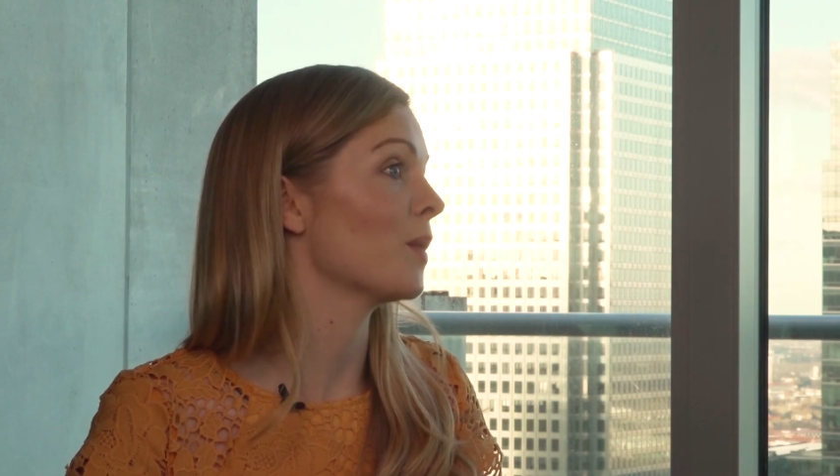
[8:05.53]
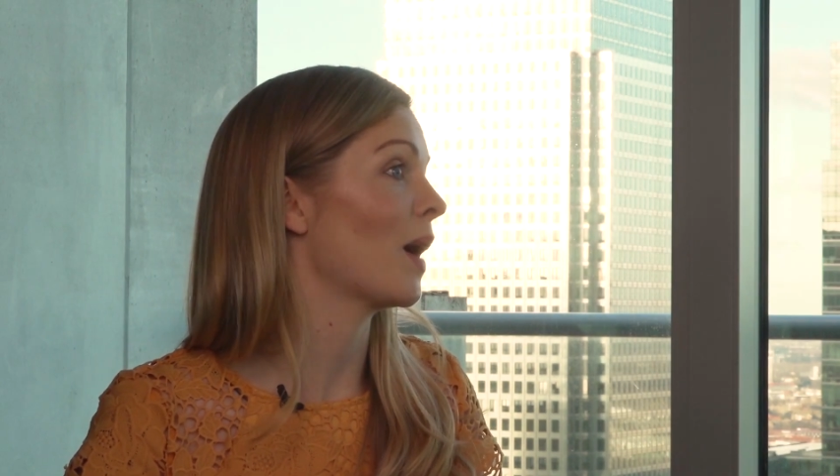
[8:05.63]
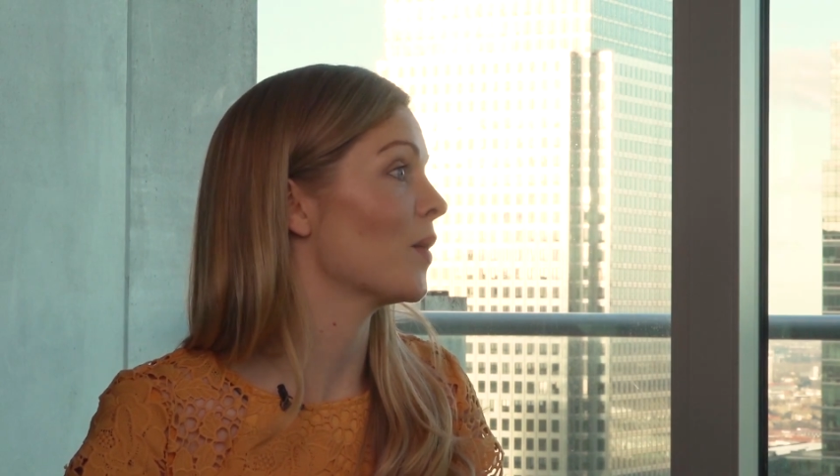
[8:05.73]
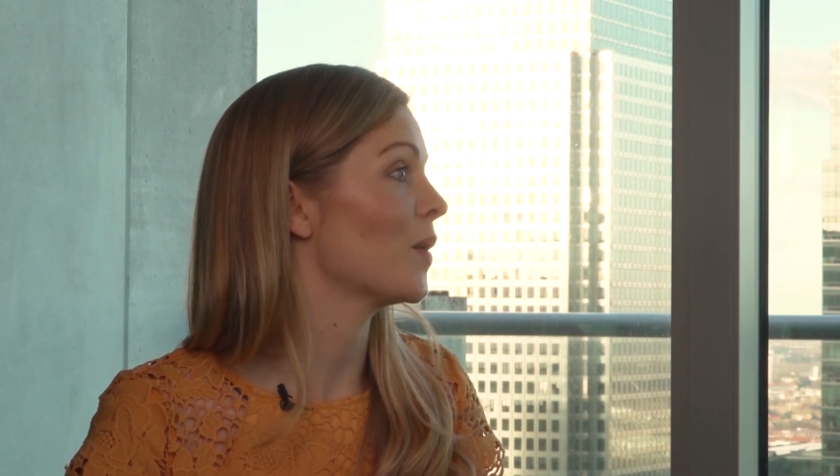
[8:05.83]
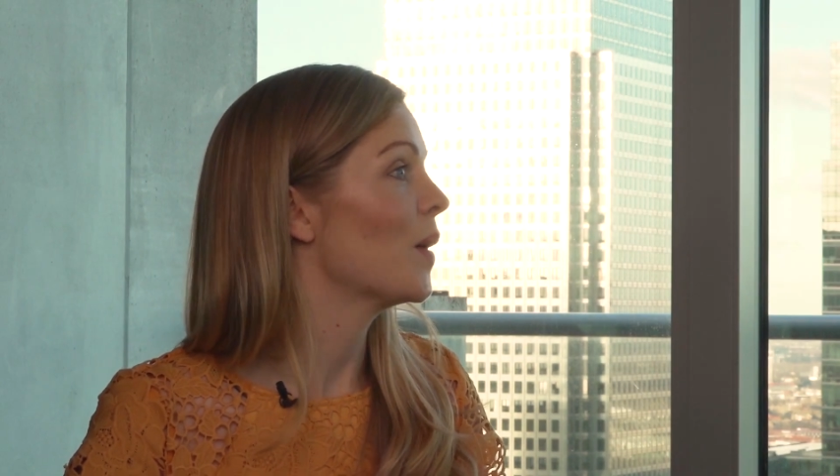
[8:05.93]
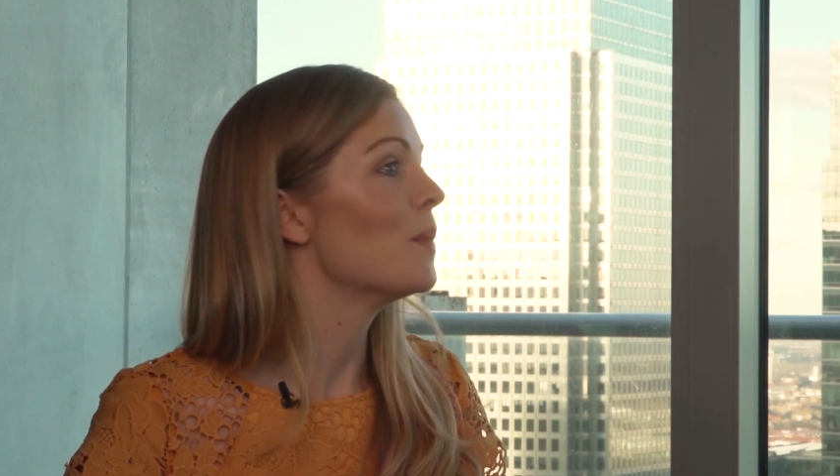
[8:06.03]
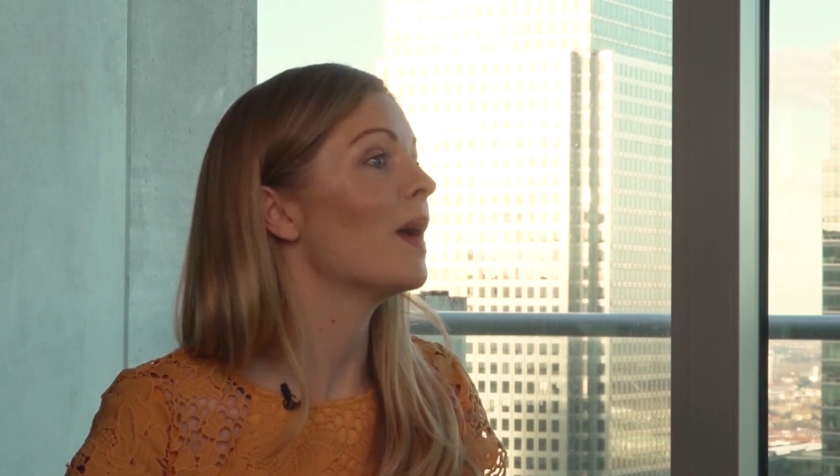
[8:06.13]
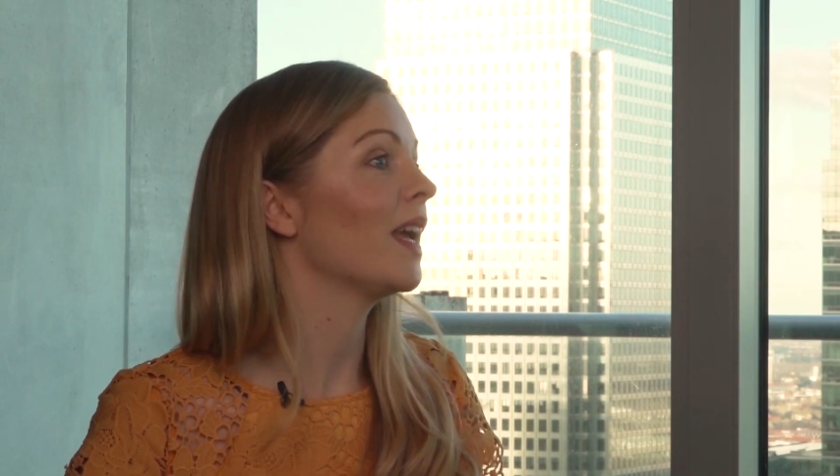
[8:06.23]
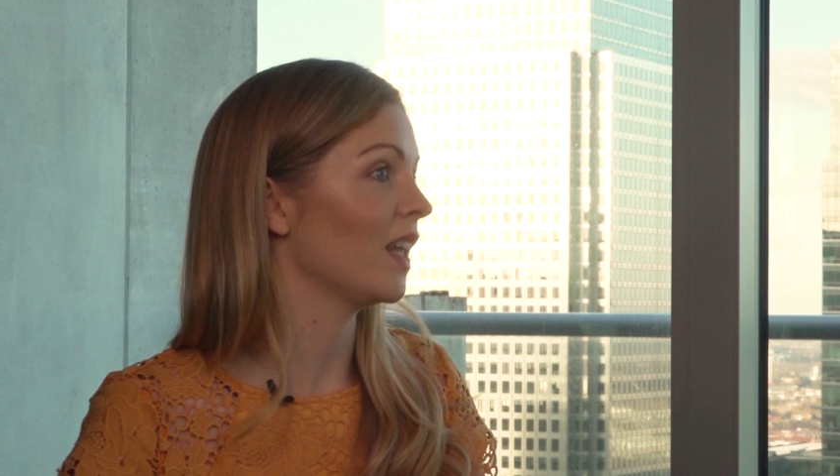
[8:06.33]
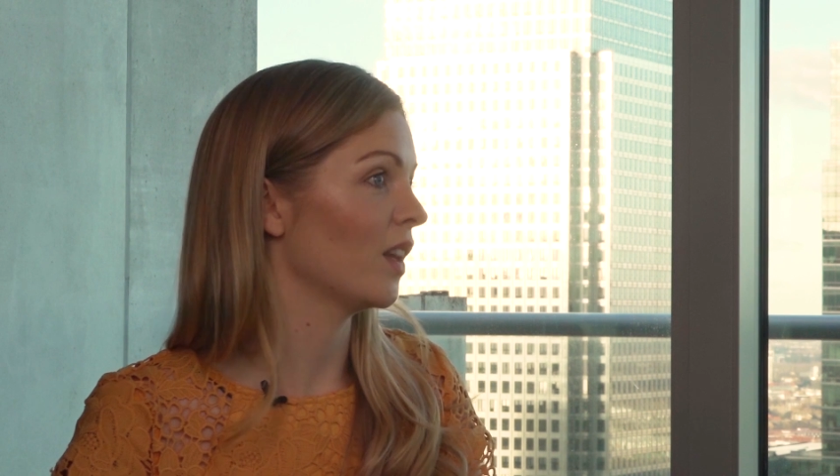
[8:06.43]
about
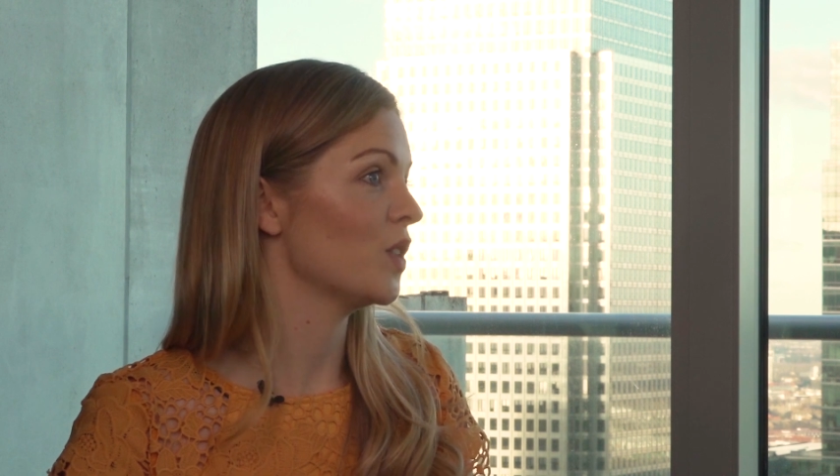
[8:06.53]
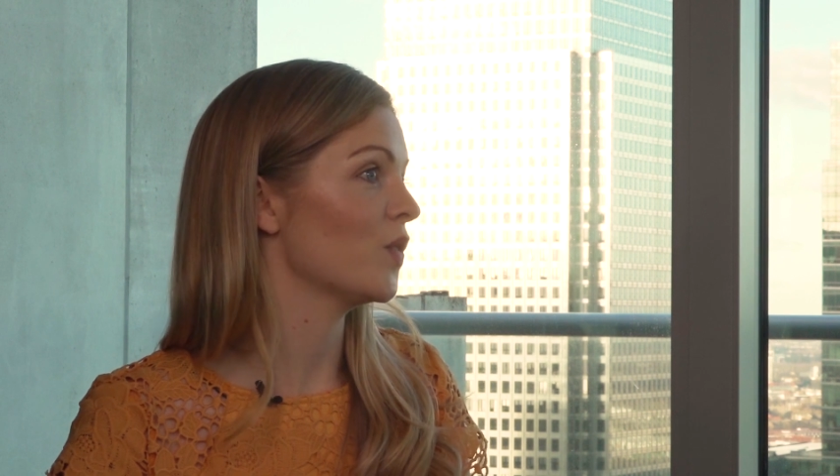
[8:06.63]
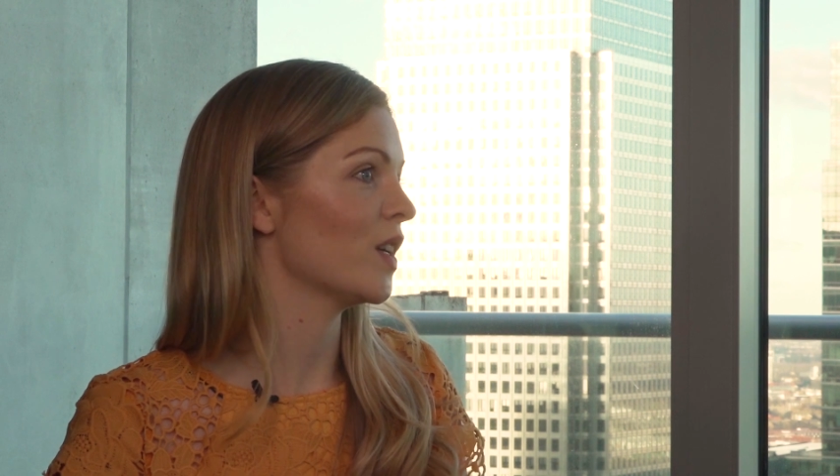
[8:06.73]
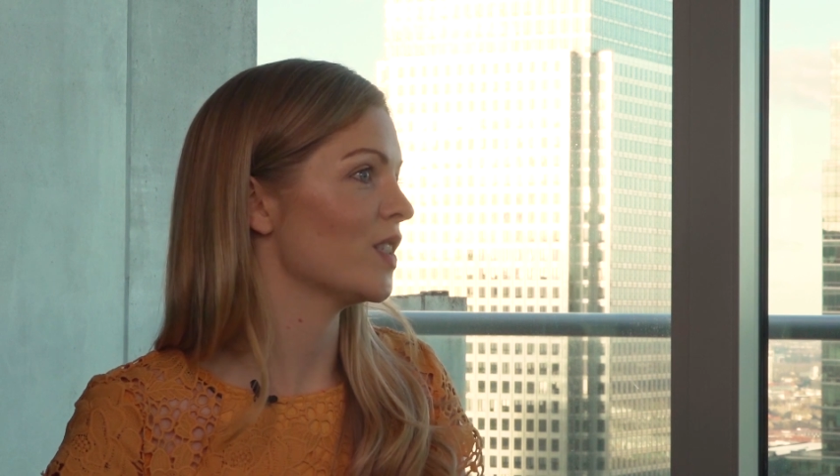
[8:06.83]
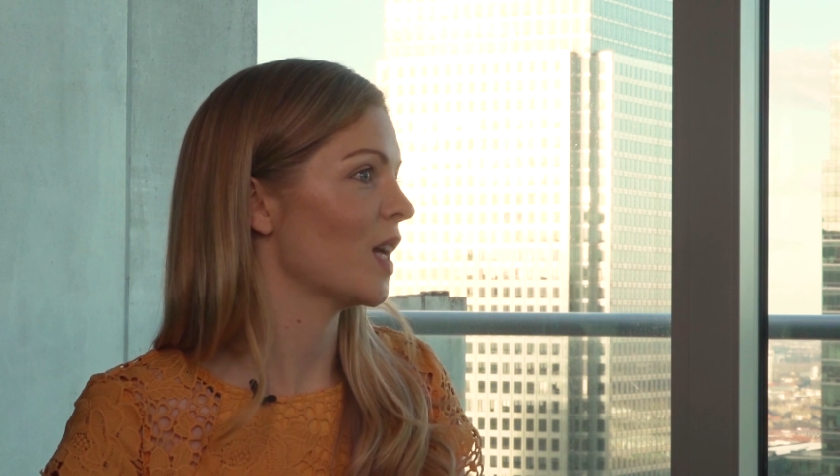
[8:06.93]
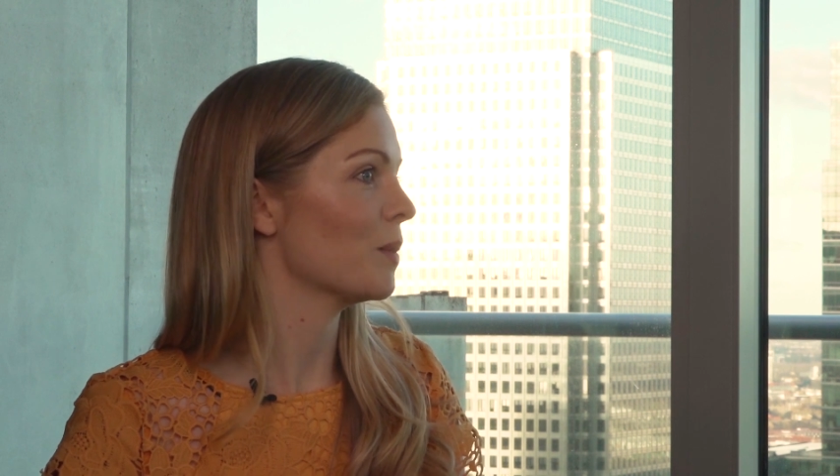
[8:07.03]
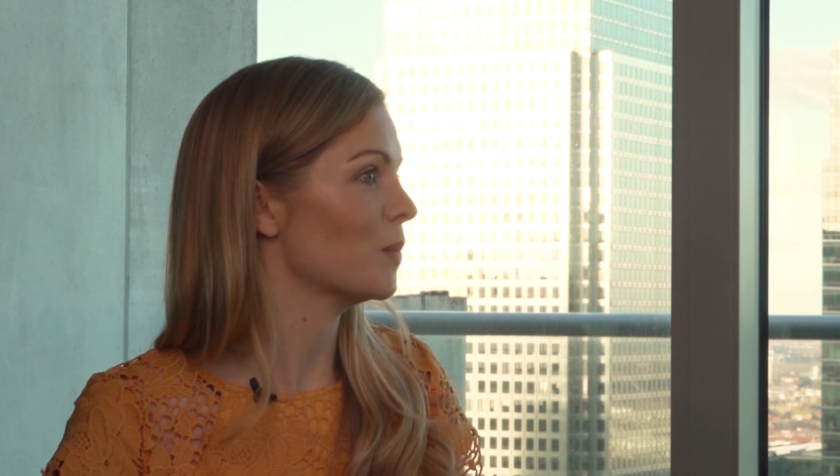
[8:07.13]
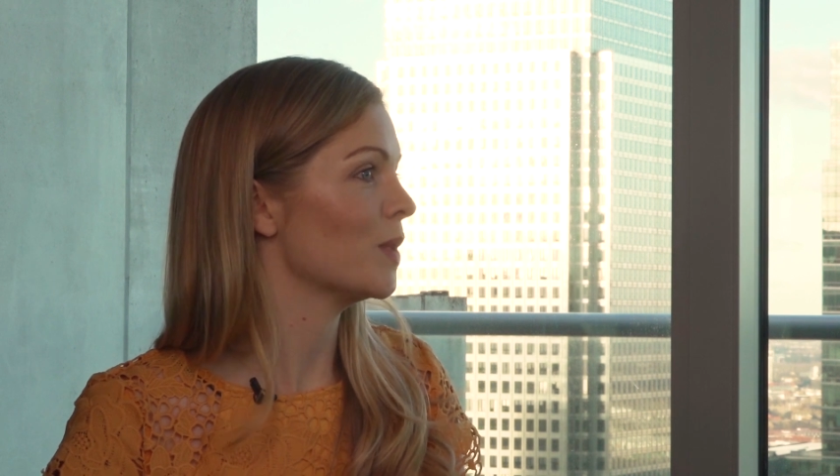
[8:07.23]
making those first steps,